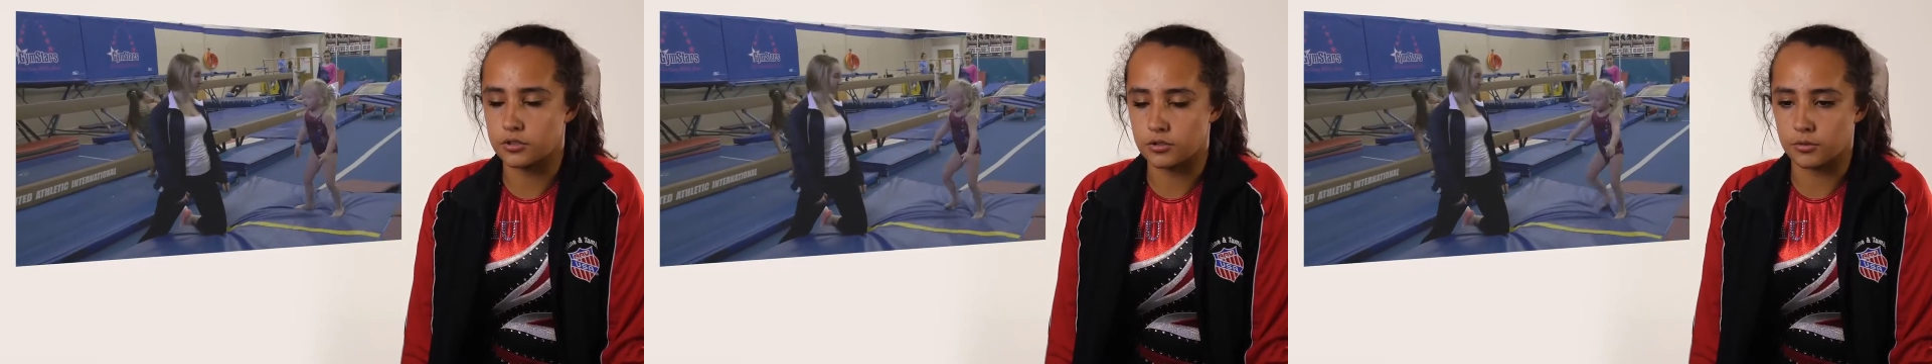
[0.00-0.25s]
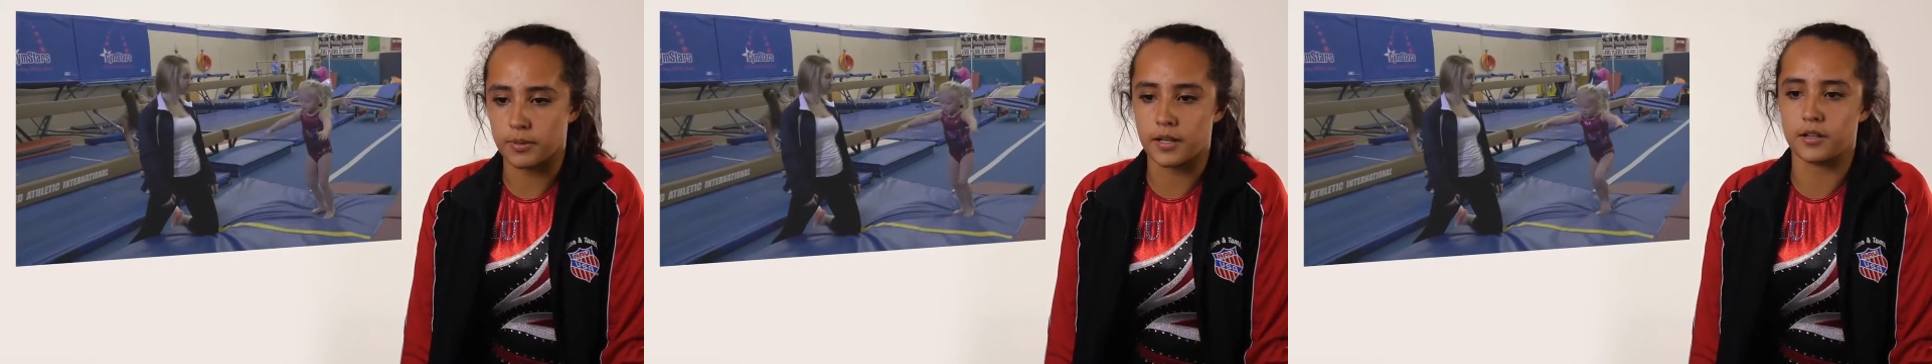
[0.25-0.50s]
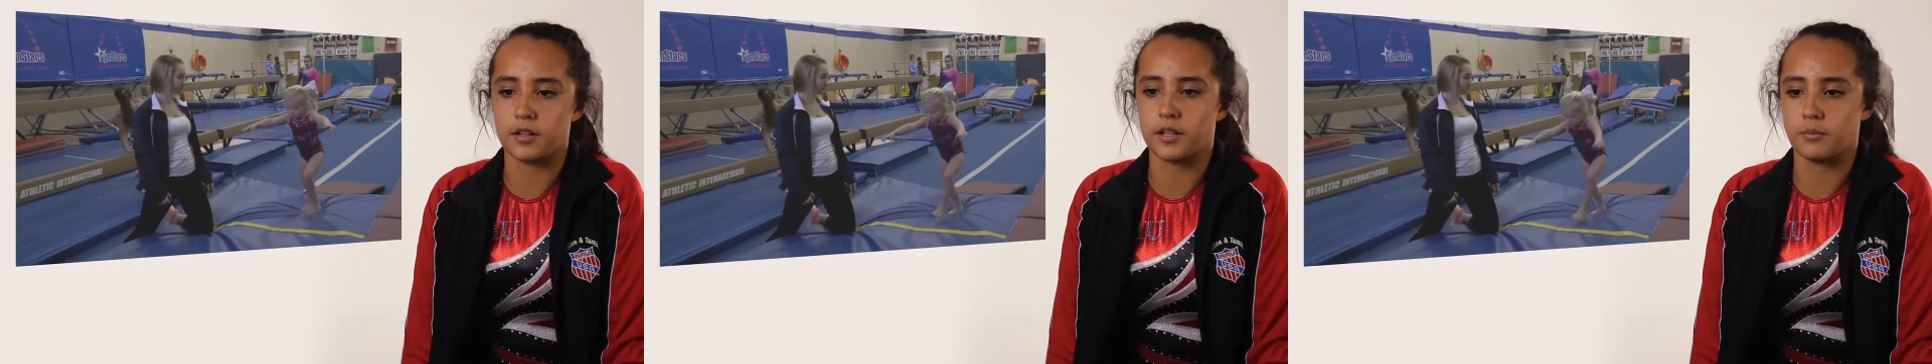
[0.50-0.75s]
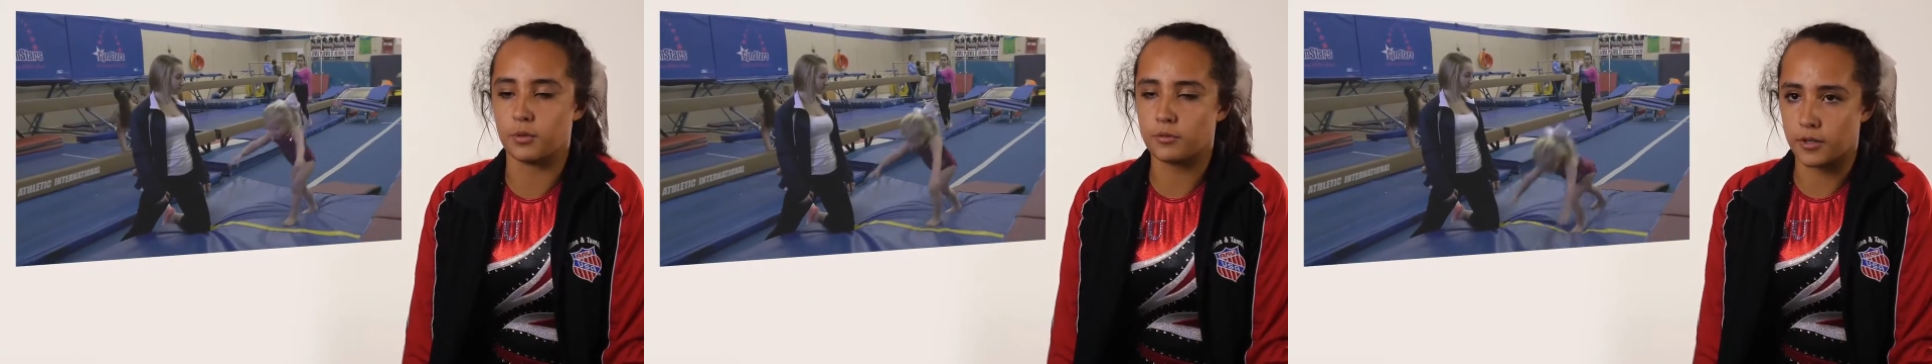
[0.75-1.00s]
do better
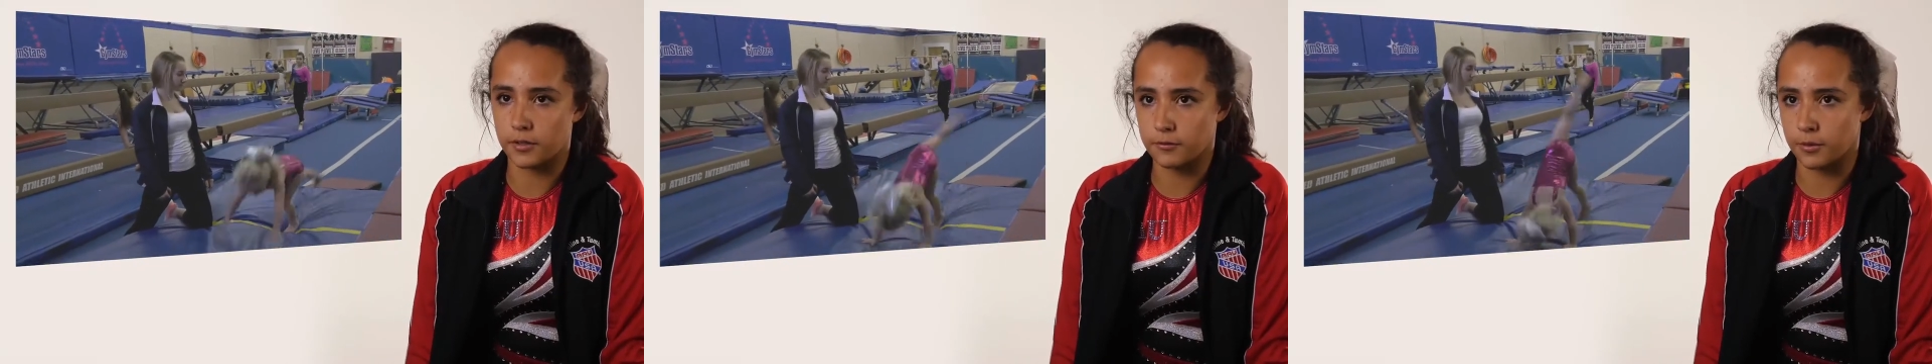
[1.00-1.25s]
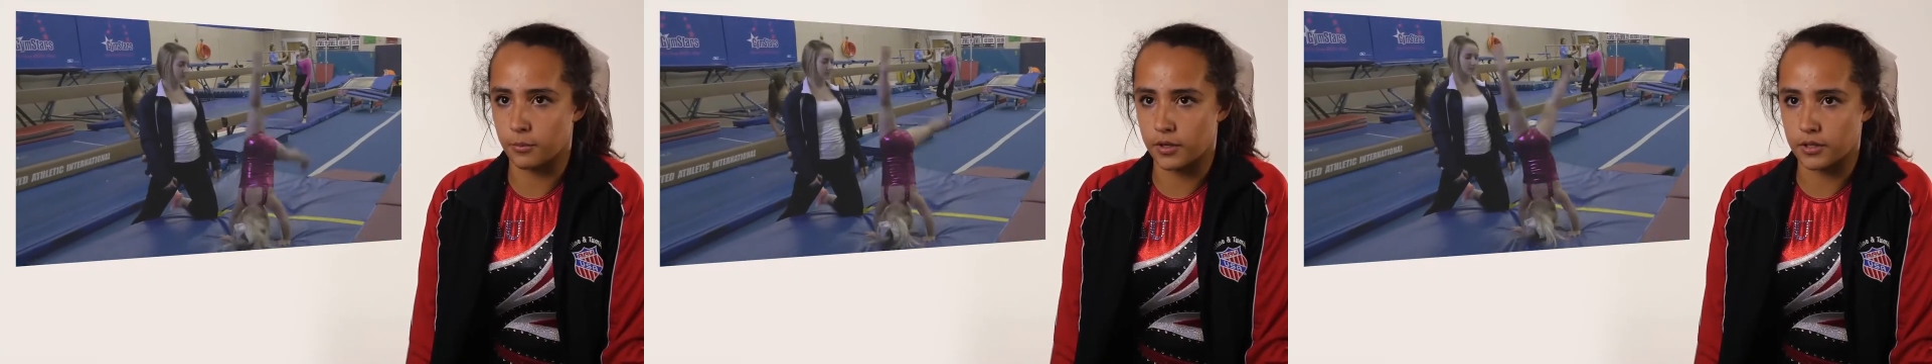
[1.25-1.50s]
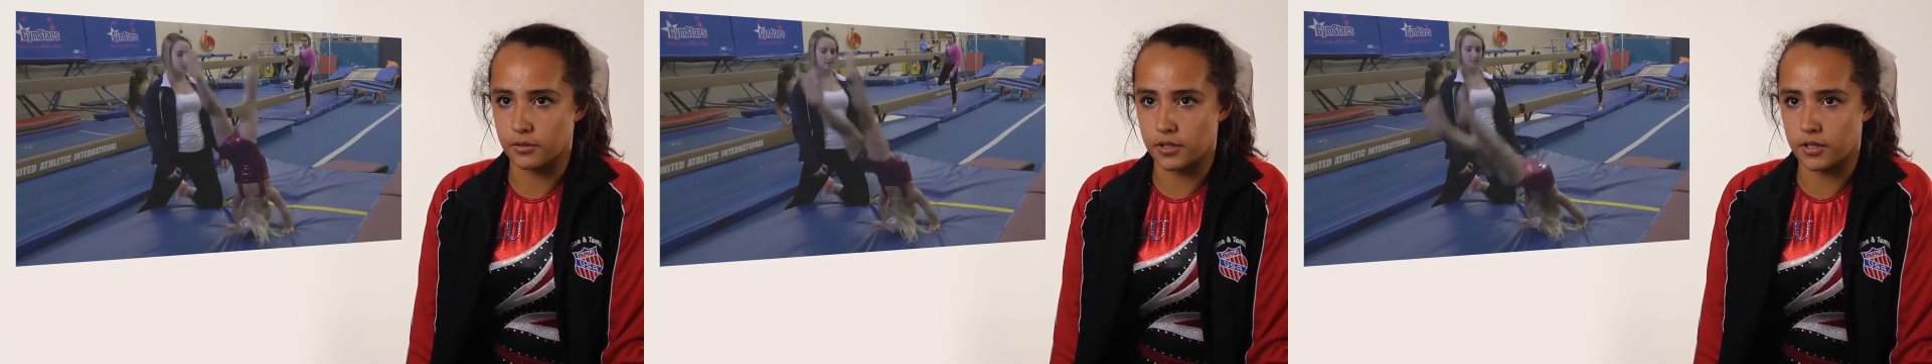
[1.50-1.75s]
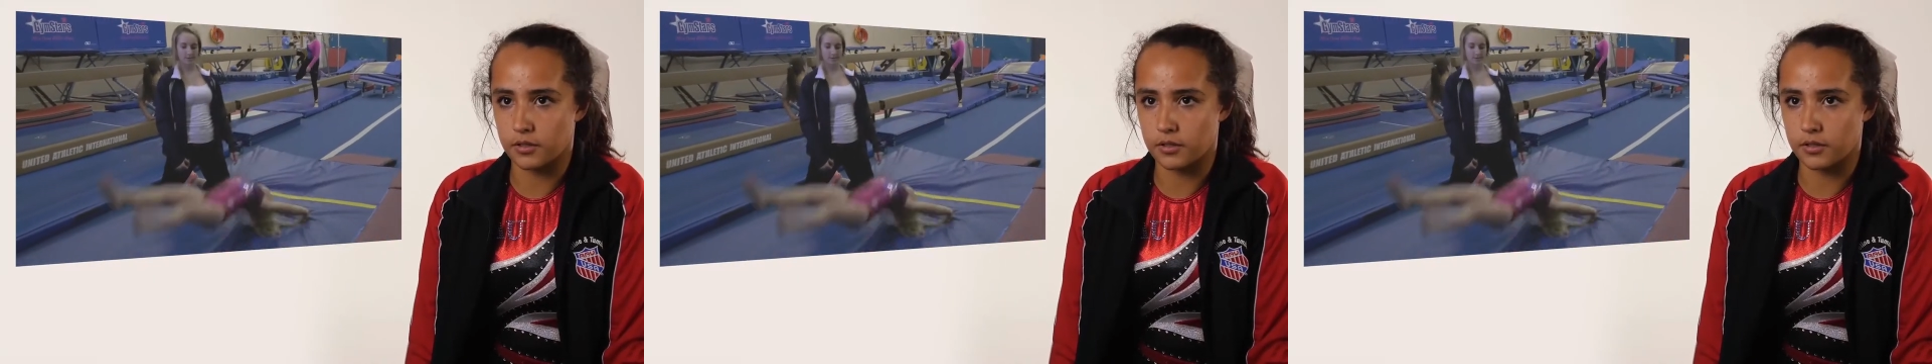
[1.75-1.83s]
and move on from what you did